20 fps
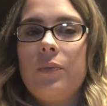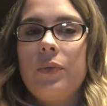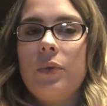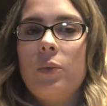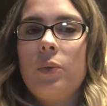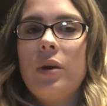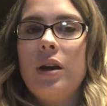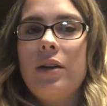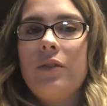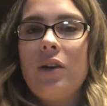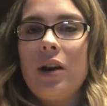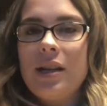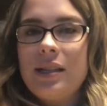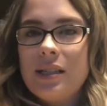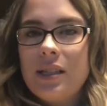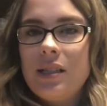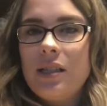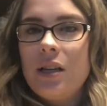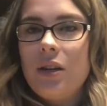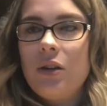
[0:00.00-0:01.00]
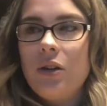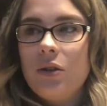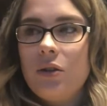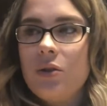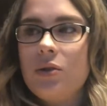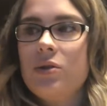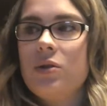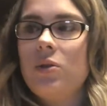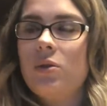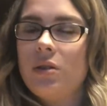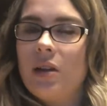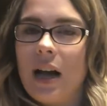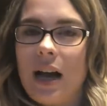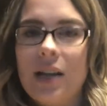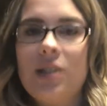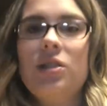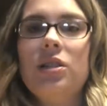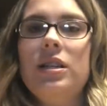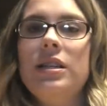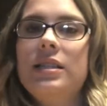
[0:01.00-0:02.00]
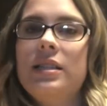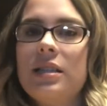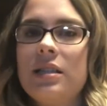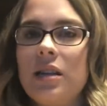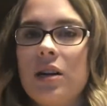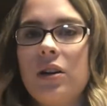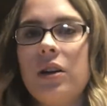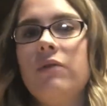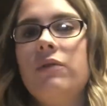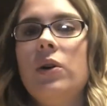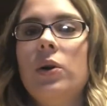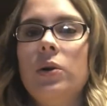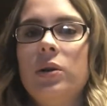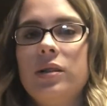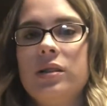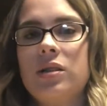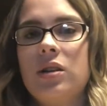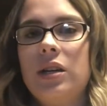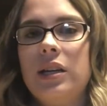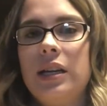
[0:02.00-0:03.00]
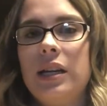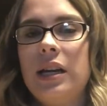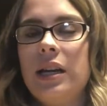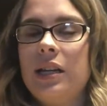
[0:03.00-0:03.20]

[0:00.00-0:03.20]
whenever I sit down to do school, I actually sit down and focus on it